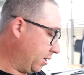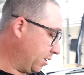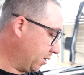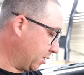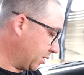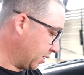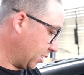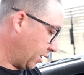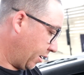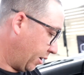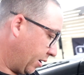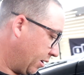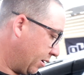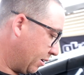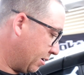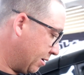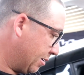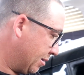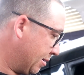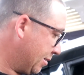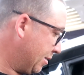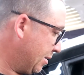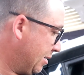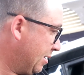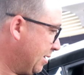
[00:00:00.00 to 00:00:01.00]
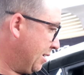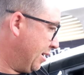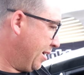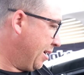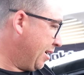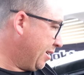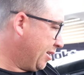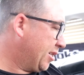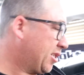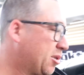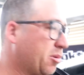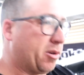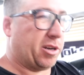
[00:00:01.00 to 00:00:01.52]
So
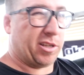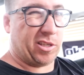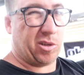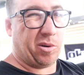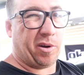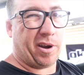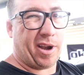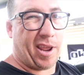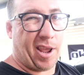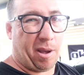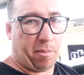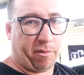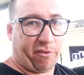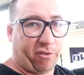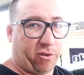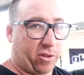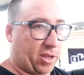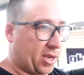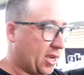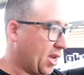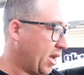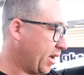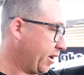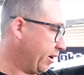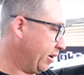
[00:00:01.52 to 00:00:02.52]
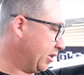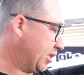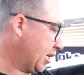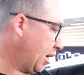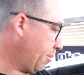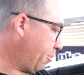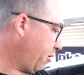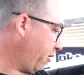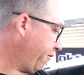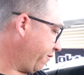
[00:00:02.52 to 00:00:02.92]
just want to do it now before the car goes up,